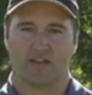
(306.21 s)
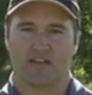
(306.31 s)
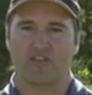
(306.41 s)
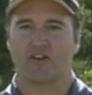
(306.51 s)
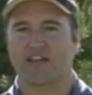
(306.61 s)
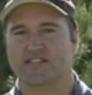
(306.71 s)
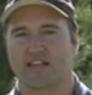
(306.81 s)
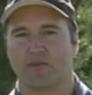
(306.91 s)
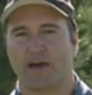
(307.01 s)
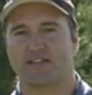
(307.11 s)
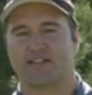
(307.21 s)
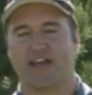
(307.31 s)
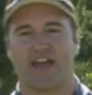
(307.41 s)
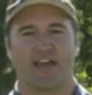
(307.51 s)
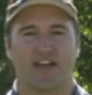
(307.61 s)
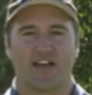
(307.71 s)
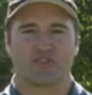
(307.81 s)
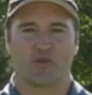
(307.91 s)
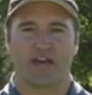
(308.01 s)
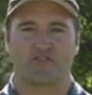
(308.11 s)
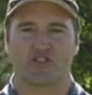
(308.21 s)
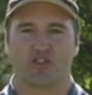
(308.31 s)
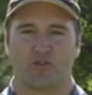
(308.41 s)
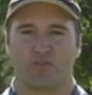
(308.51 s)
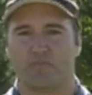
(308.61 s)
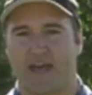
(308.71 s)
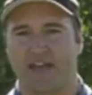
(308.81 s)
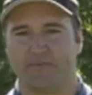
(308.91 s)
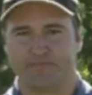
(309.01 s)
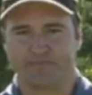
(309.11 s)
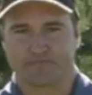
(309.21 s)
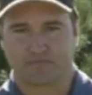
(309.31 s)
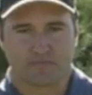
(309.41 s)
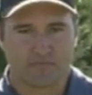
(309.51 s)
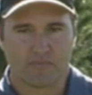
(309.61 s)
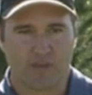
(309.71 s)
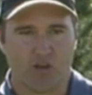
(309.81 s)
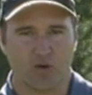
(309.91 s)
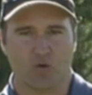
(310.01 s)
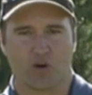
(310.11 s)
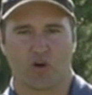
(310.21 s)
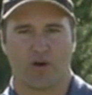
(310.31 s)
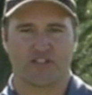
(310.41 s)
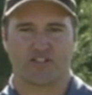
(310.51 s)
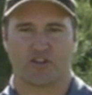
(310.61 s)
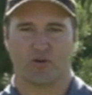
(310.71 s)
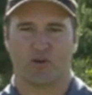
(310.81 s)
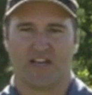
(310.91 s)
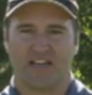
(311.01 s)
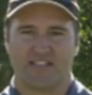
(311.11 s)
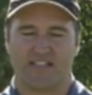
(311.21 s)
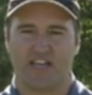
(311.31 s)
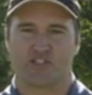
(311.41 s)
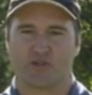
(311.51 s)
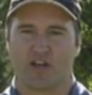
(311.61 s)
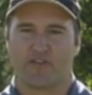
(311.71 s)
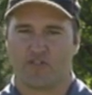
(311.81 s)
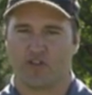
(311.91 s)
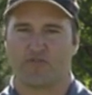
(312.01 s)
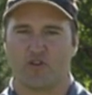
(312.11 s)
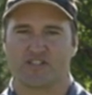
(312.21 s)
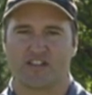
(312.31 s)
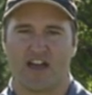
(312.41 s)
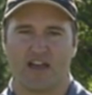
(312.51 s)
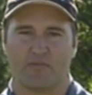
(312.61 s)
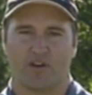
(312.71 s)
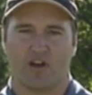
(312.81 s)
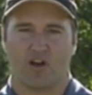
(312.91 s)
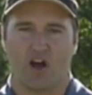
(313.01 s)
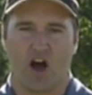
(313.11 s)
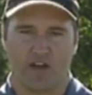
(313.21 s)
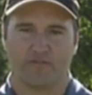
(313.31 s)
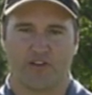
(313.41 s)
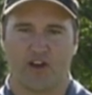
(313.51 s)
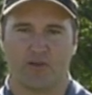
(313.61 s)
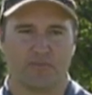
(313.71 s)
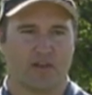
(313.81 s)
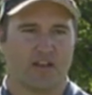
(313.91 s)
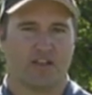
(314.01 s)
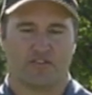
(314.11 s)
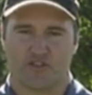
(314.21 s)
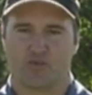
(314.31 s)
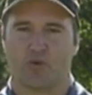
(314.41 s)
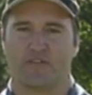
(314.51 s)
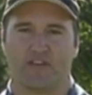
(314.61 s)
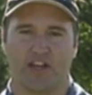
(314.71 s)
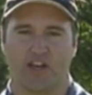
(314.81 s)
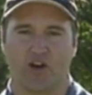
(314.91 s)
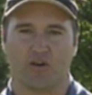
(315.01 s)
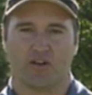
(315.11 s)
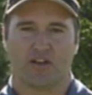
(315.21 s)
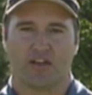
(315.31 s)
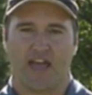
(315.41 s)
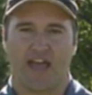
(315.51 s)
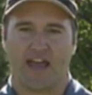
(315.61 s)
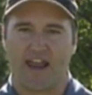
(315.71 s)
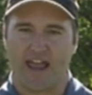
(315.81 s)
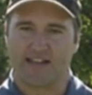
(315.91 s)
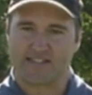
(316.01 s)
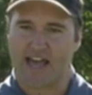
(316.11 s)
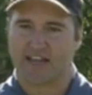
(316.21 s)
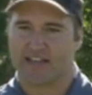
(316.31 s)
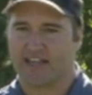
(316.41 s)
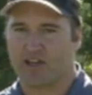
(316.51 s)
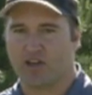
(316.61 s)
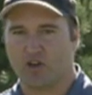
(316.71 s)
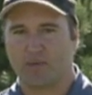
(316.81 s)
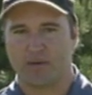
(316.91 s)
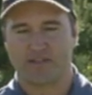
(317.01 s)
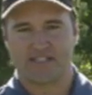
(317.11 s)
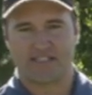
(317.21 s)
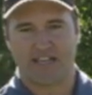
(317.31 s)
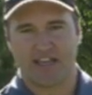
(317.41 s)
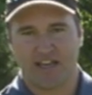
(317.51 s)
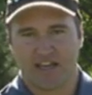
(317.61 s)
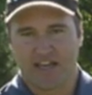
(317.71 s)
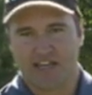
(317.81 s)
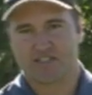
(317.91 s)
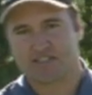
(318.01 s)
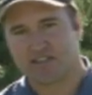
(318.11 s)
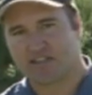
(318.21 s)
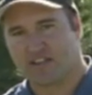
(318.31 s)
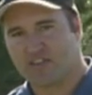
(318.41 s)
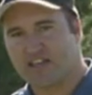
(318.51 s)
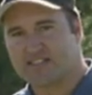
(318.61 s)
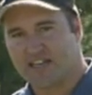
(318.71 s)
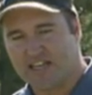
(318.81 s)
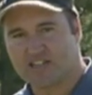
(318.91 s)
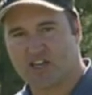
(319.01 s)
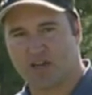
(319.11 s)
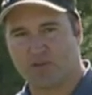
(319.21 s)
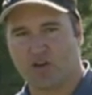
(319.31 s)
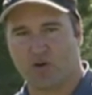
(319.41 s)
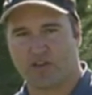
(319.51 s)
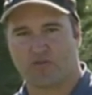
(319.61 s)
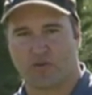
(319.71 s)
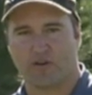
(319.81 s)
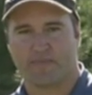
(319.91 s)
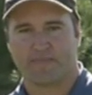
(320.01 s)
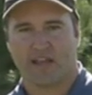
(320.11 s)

The other nice thing about today is we have a student, Ben, who we're going to teach for the first time on film the swing video, and you'll be able to see the things that he's going to be going through,